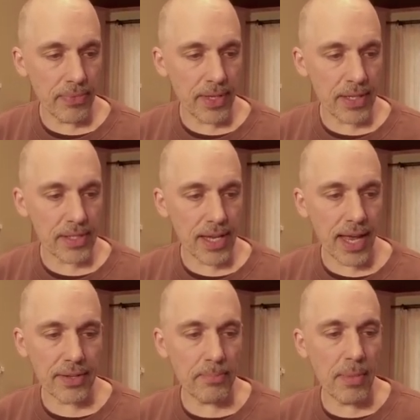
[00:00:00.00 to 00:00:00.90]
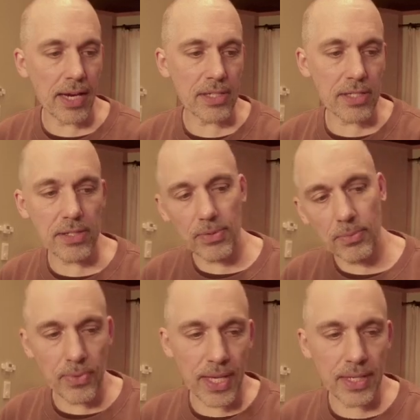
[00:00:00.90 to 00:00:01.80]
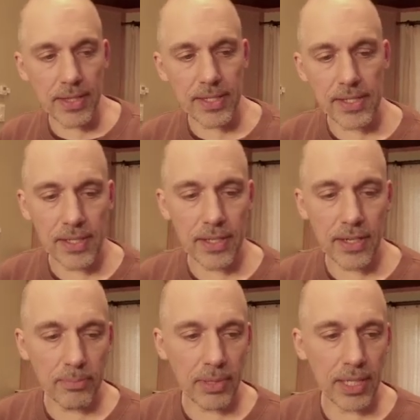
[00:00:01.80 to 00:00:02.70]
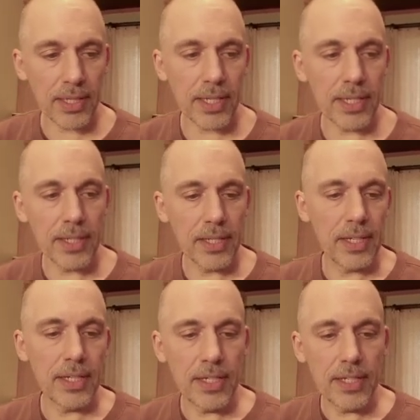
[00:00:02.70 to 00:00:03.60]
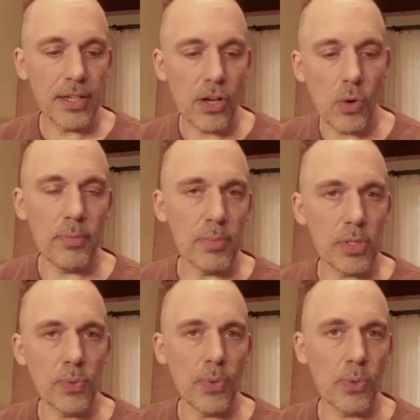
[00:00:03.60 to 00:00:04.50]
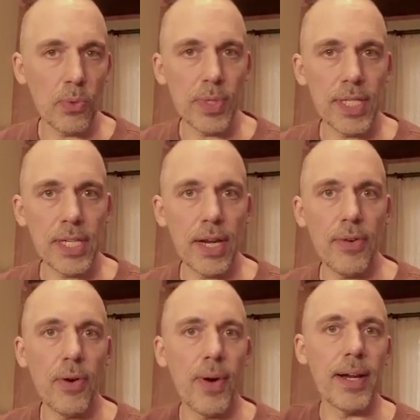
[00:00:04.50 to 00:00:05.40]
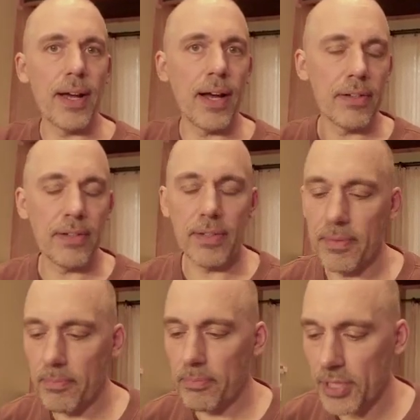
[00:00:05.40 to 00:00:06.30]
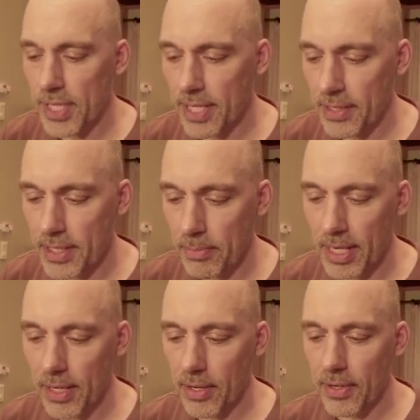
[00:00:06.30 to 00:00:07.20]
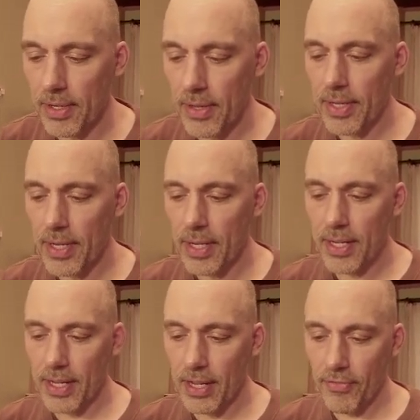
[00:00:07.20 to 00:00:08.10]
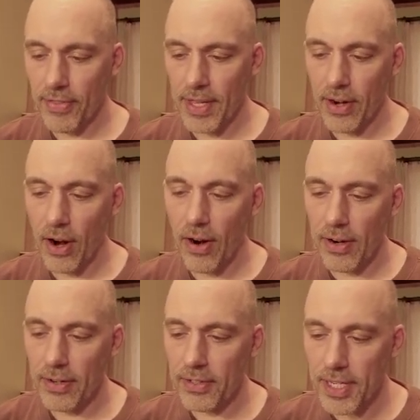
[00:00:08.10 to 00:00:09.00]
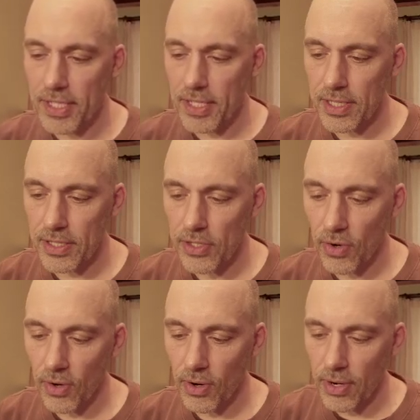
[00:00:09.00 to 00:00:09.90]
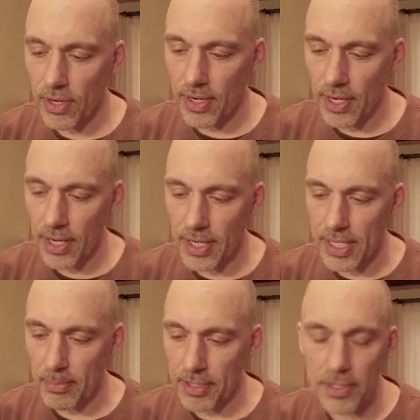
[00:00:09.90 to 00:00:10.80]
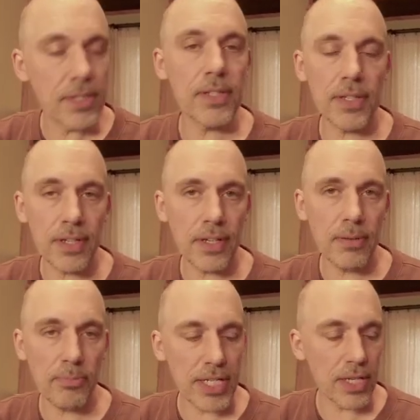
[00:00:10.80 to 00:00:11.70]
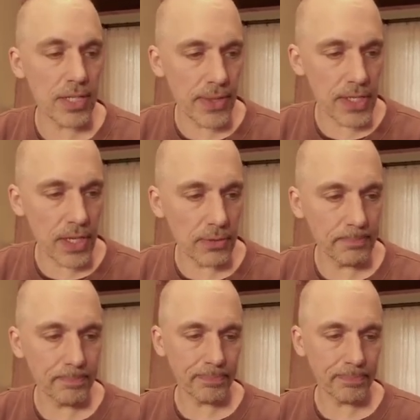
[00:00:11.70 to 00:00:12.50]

it's at max, then it's completely going between 0 and 100%, depending on if there are transients or sibilance present in the signal.